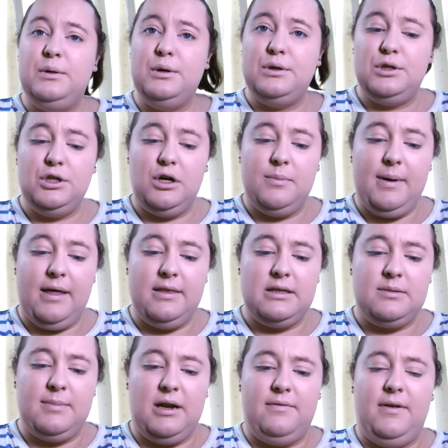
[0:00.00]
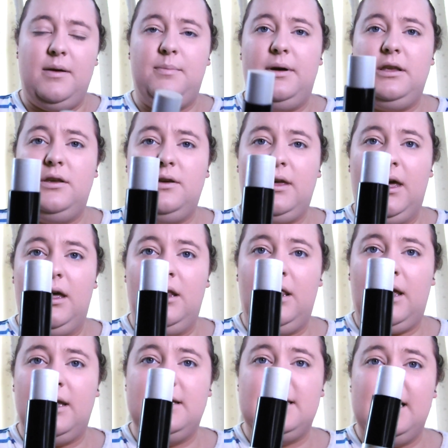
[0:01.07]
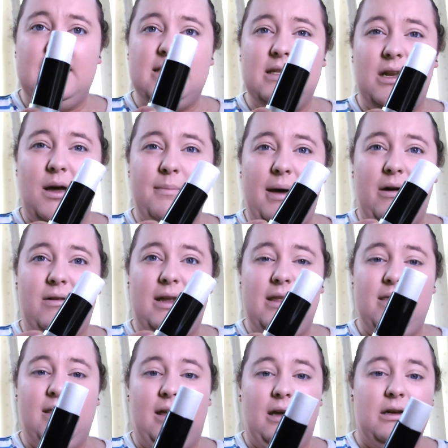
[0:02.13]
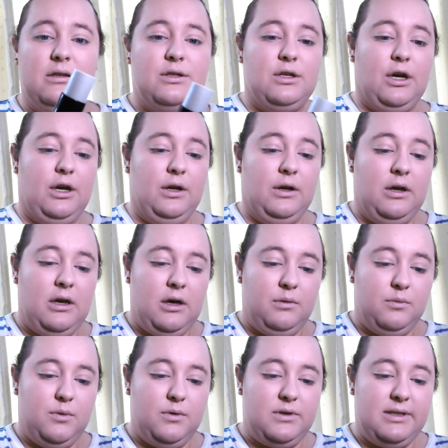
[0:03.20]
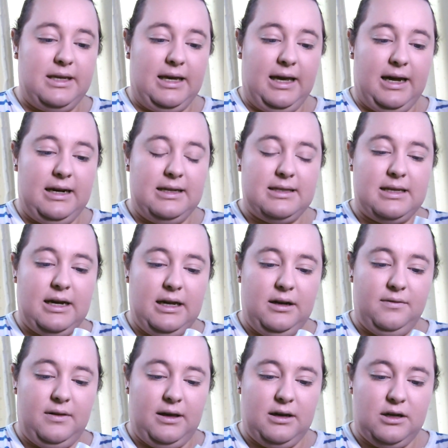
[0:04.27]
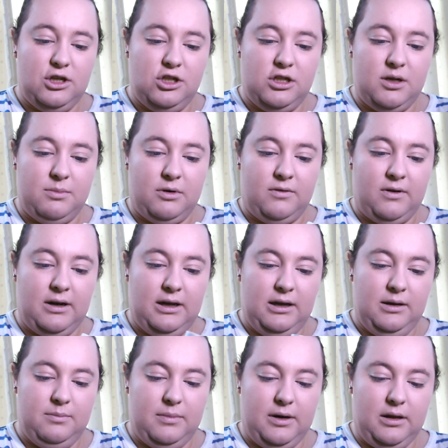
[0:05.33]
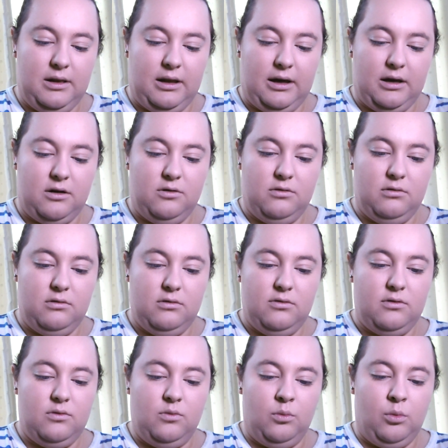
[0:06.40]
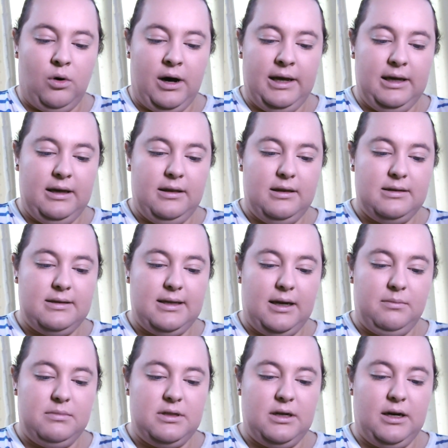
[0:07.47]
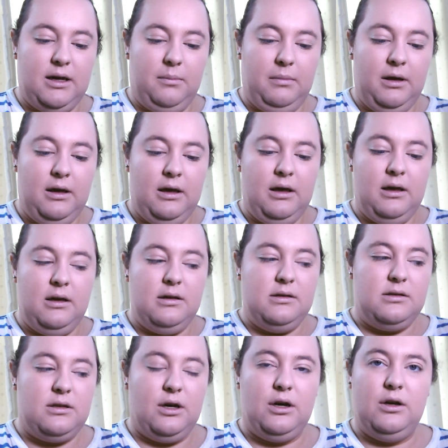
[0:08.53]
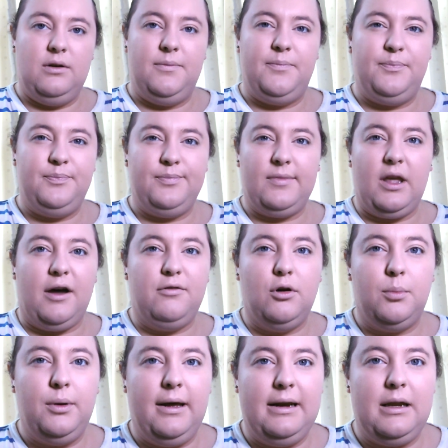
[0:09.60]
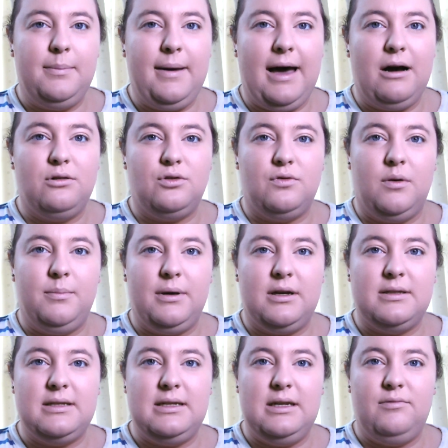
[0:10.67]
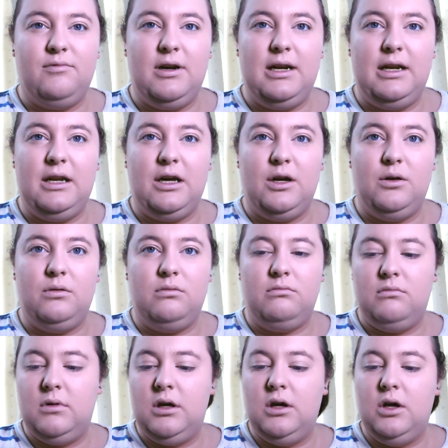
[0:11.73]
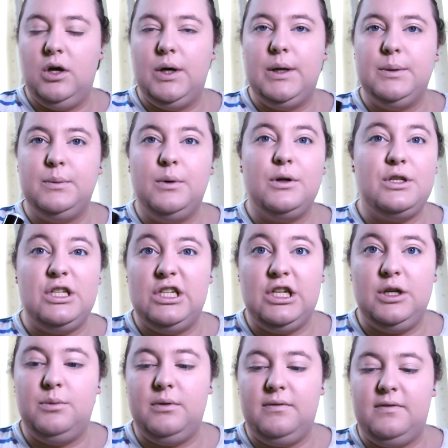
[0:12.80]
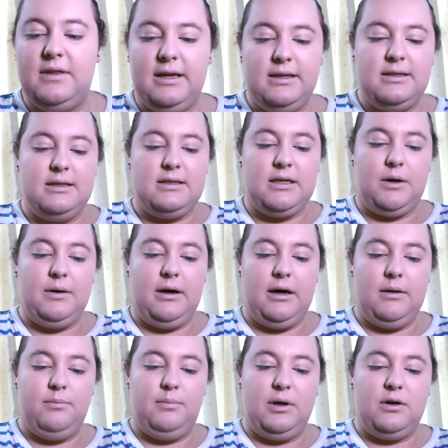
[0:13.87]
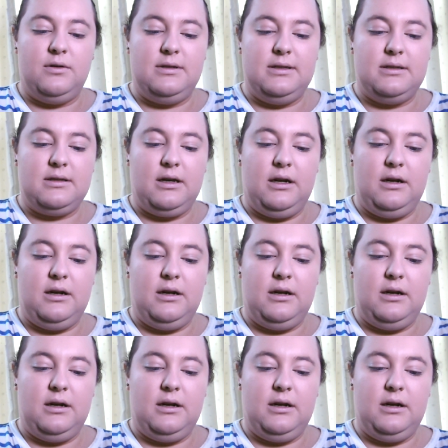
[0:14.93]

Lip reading: Not sure about the smell of it, but you get like a decent amount in there, so we'll see. And it's kind of like shimmery but like white at the same time. So I've not put any powder on because I didn't really know what to do with this, so because it's